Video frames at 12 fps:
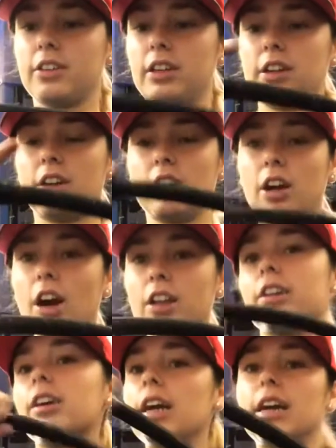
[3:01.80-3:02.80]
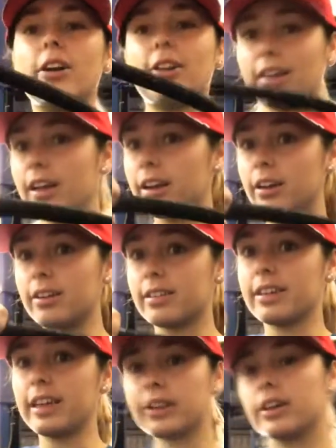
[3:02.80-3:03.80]
and our collar and our line all
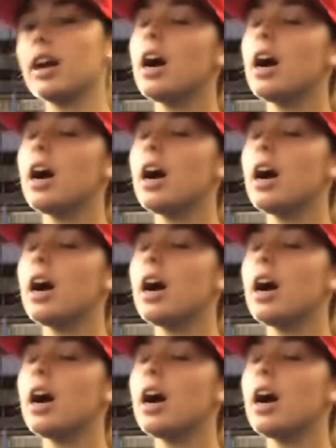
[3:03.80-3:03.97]
together,